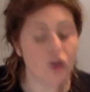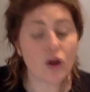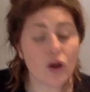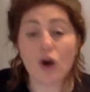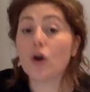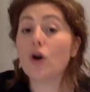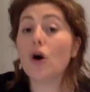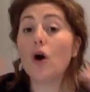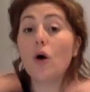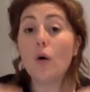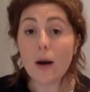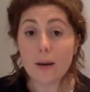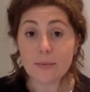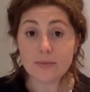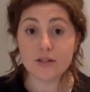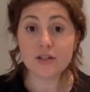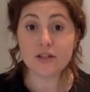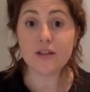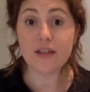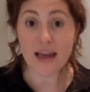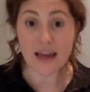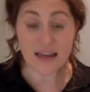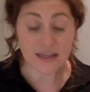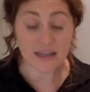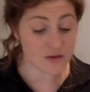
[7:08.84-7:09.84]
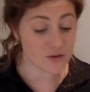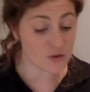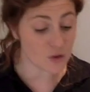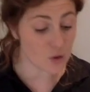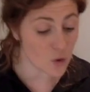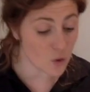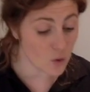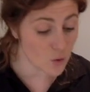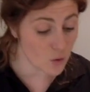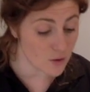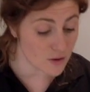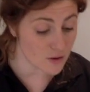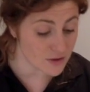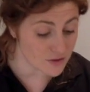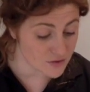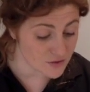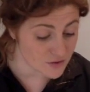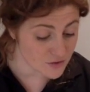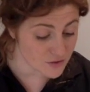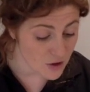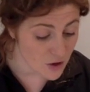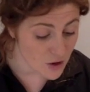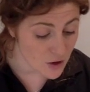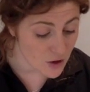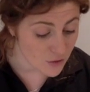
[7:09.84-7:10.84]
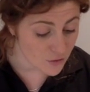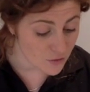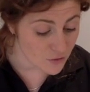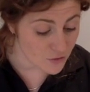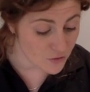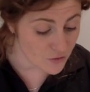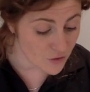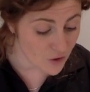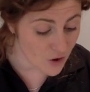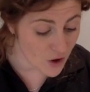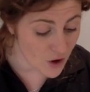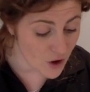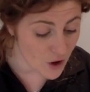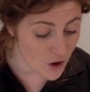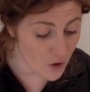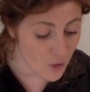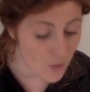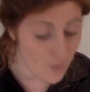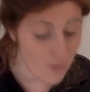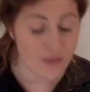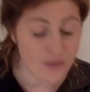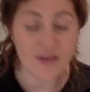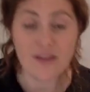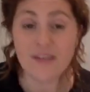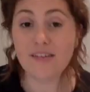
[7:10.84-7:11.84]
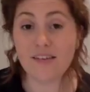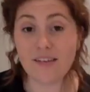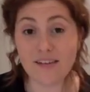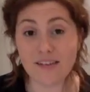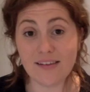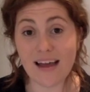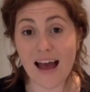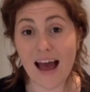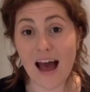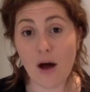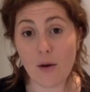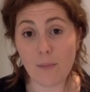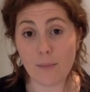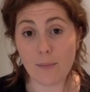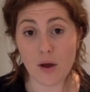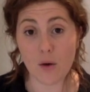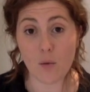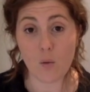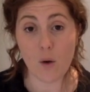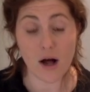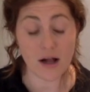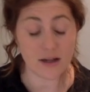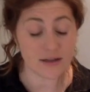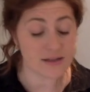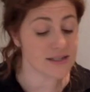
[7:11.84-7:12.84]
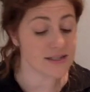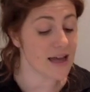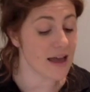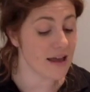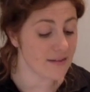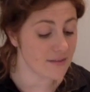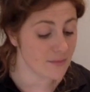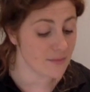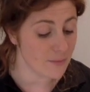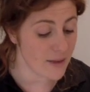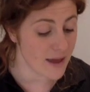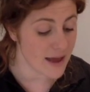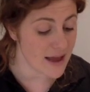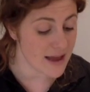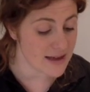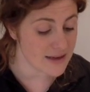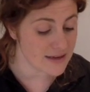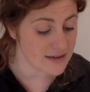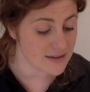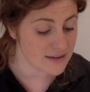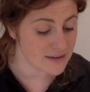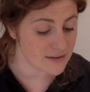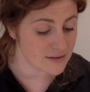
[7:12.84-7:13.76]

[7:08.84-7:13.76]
go up to the end of the chorus. So this is how my world gets made.